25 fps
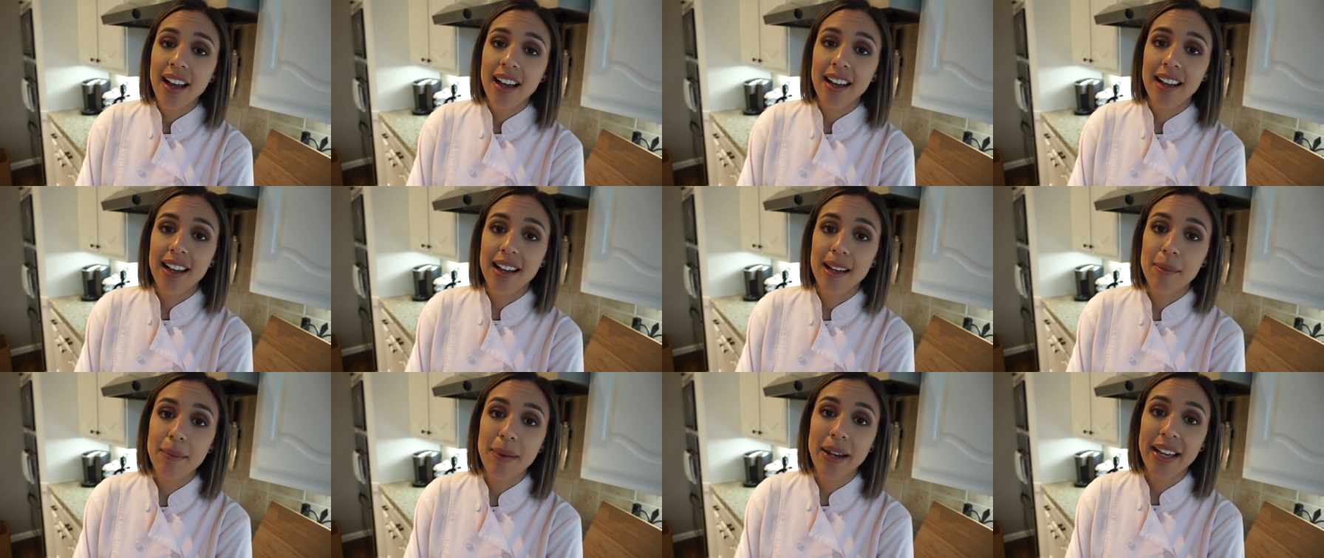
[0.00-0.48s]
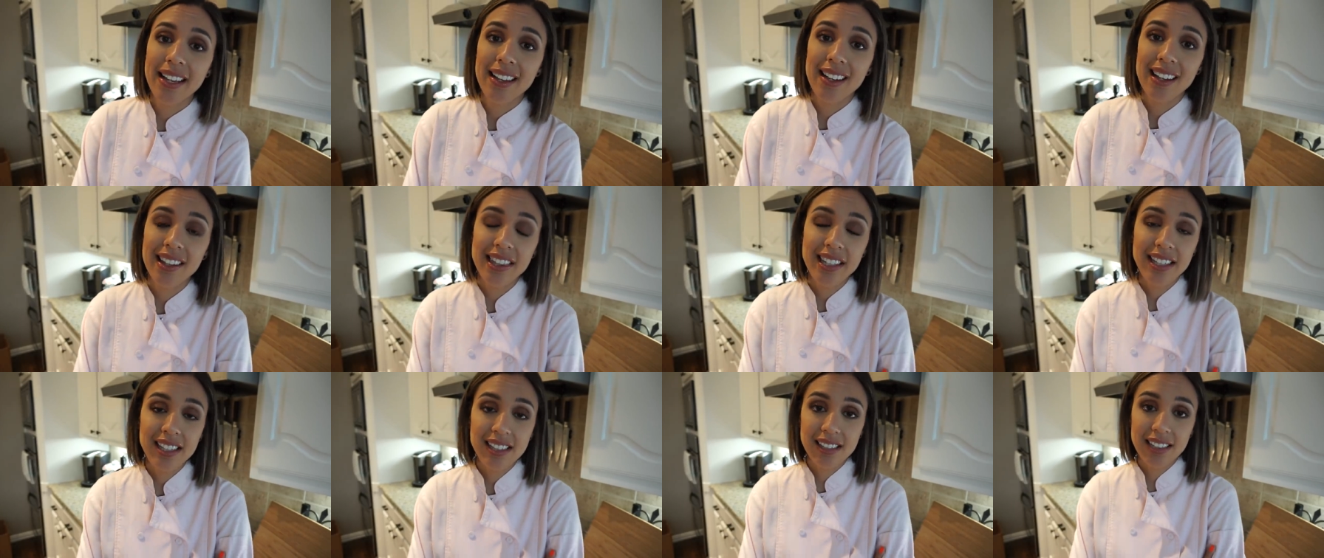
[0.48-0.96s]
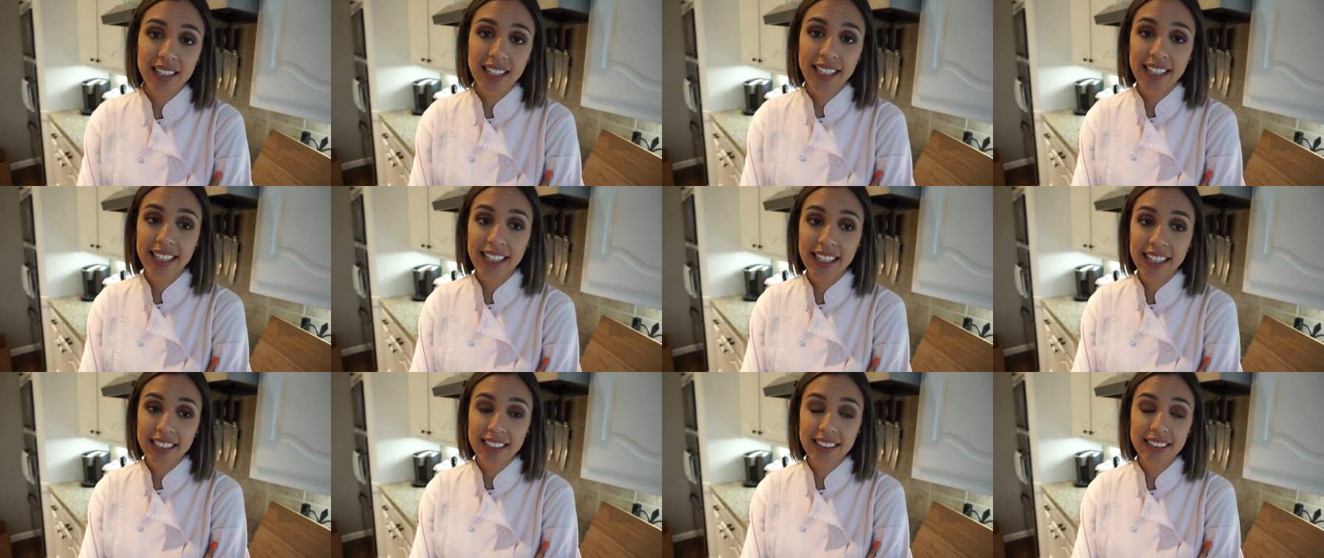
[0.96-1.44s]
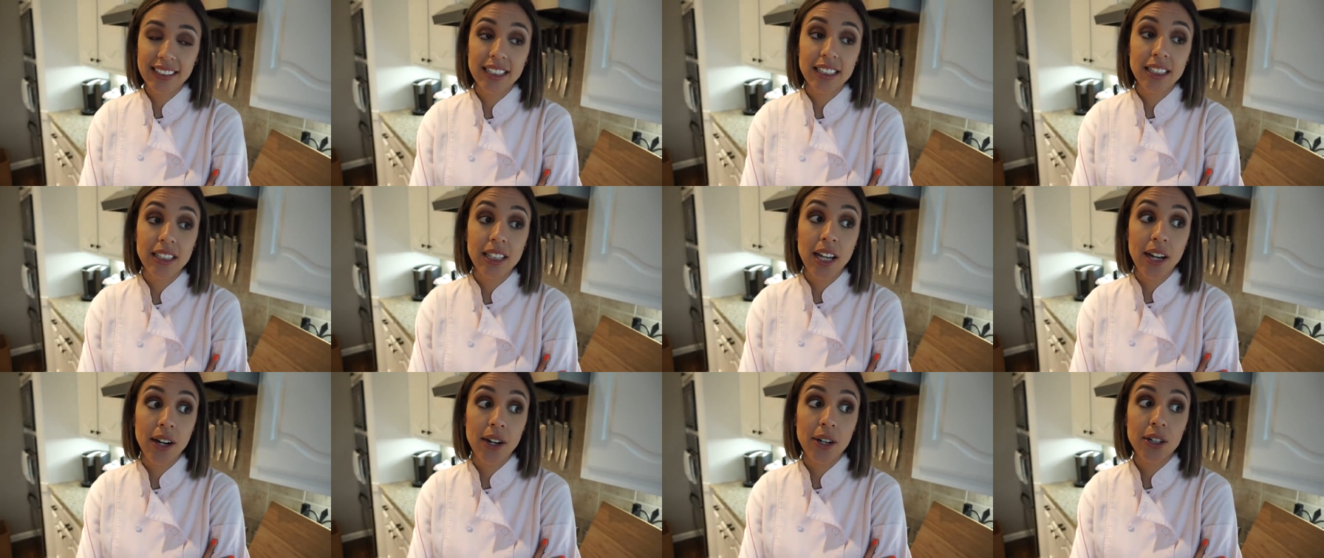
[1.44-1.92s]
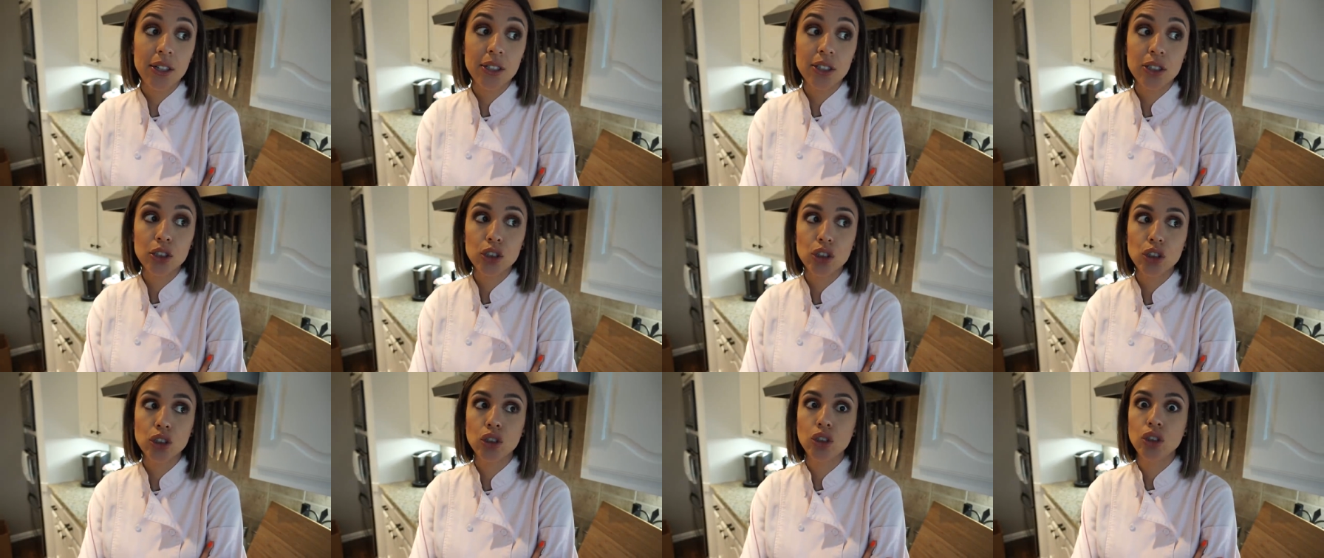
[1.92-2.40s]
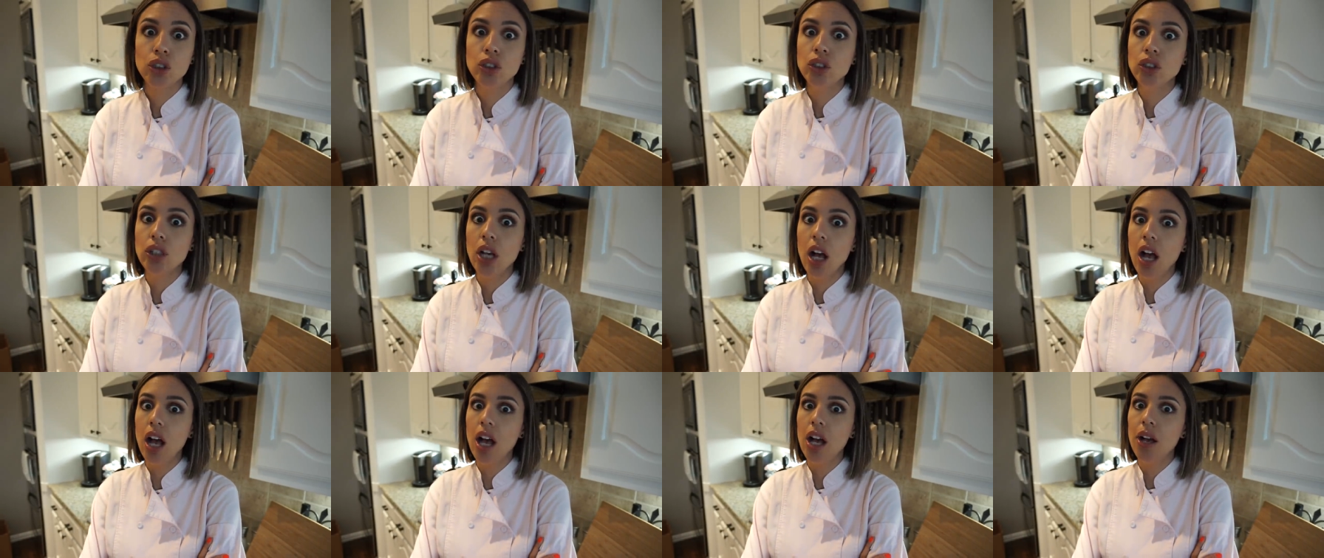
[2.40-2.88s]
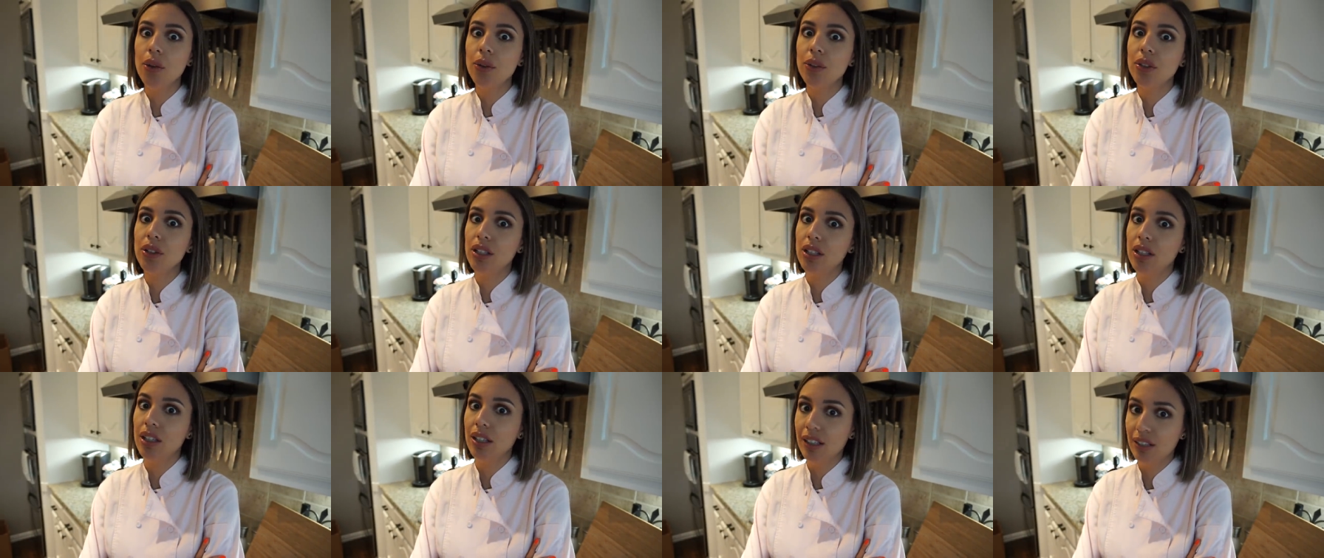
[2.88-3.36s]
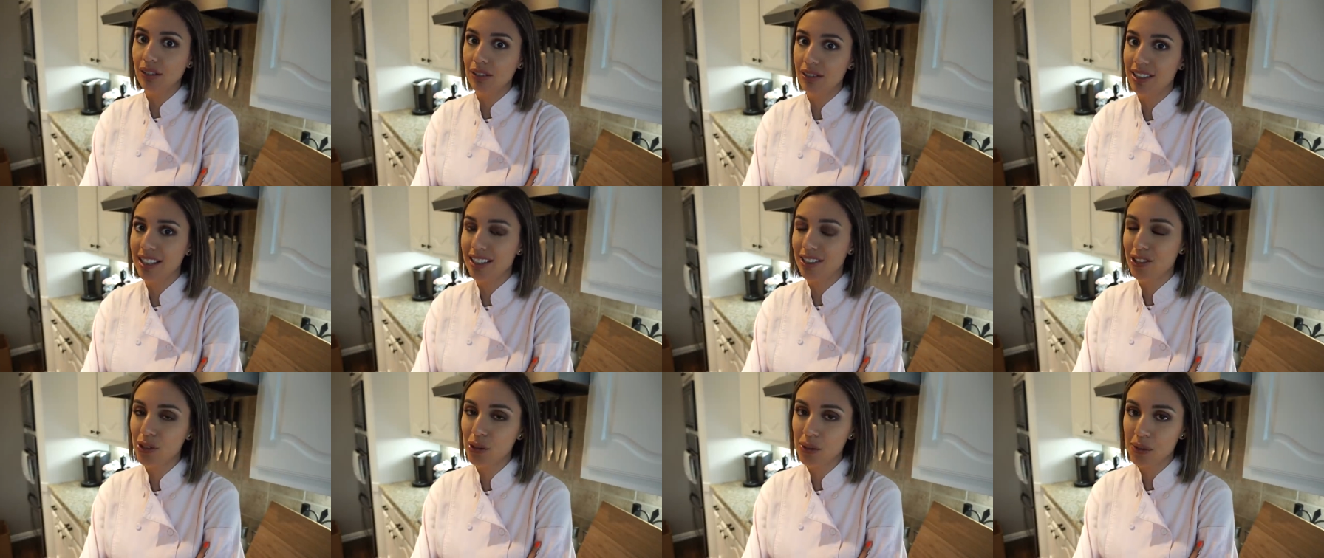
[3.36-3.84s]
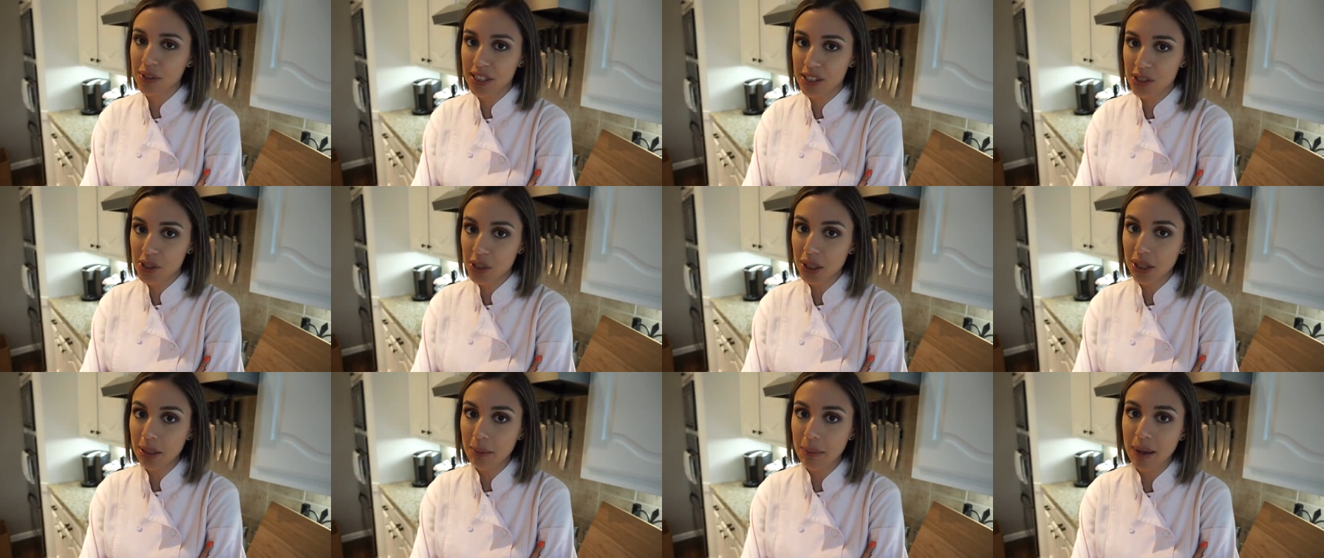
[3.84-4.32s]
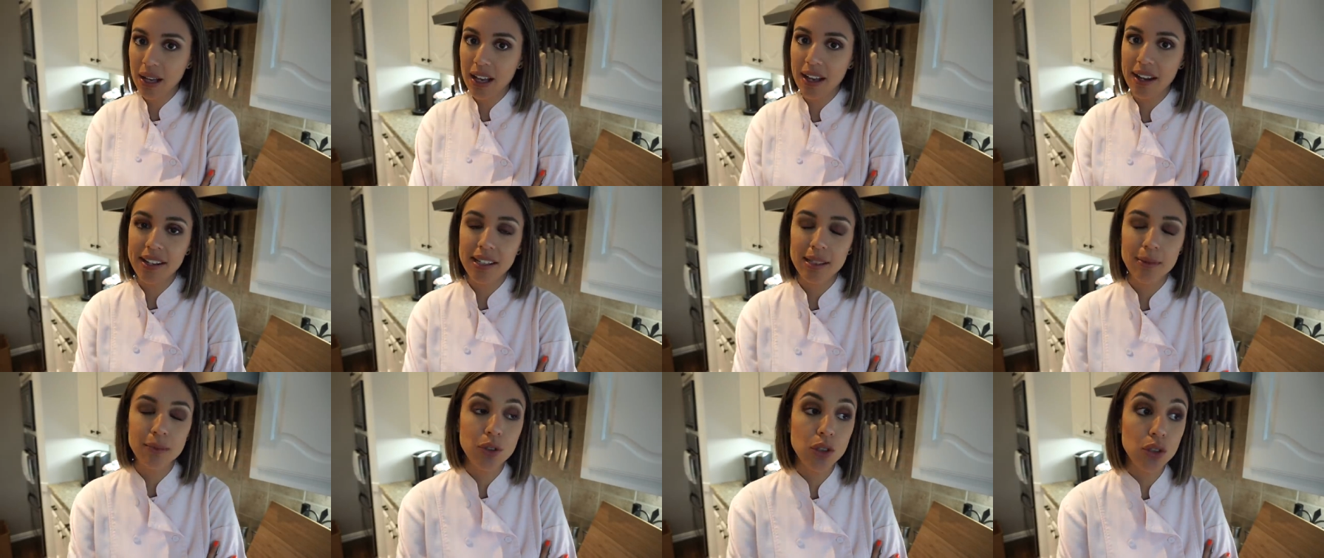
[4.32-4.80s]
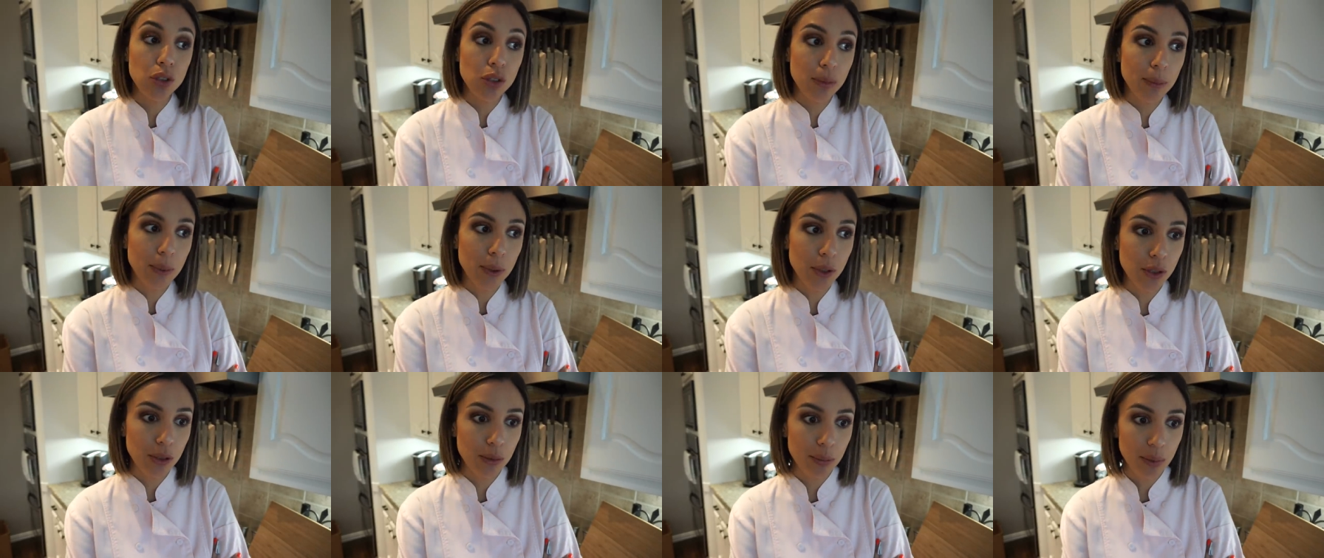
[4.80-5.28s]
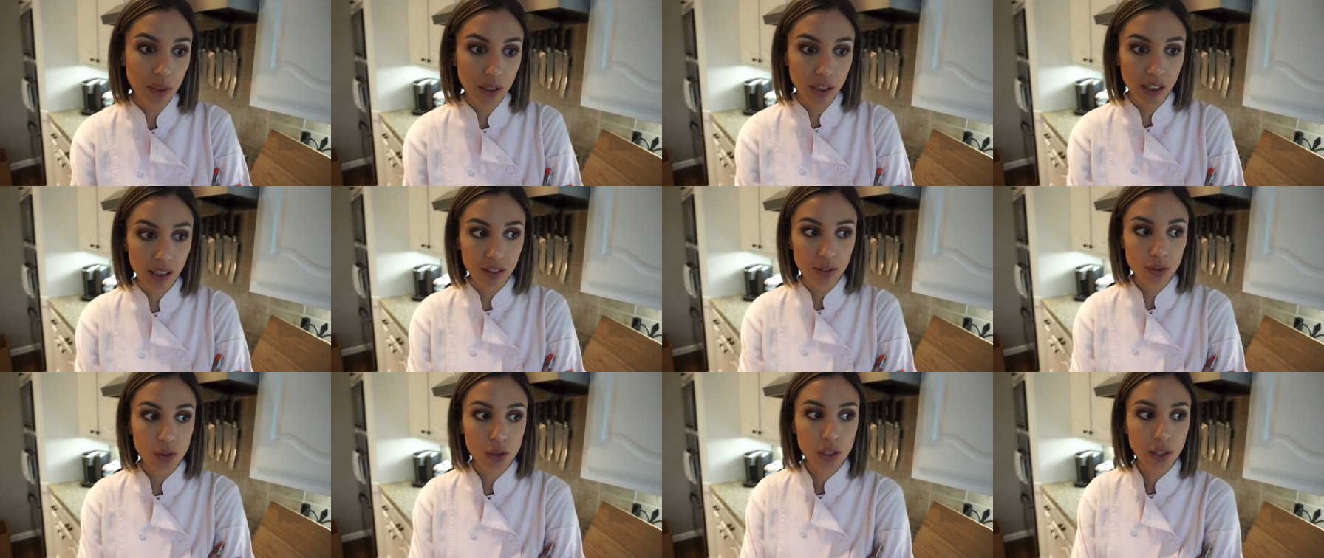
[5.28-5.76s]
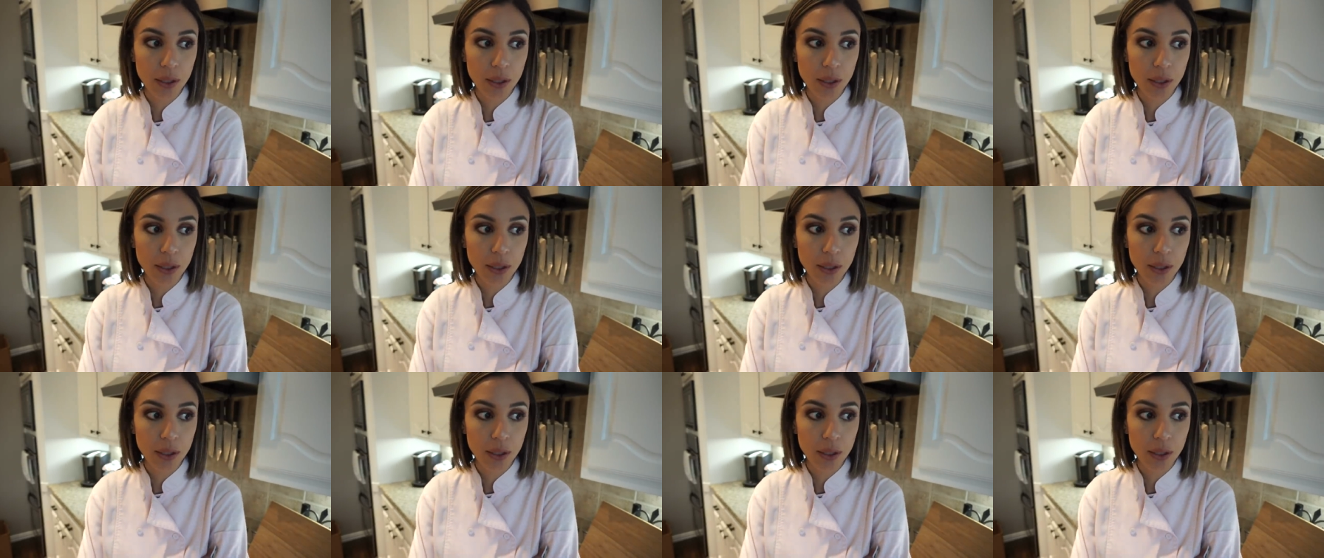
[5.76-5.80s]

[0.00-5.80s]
Um, I got these leggings that are so cute. They scrunch at the bottom, super, super cute.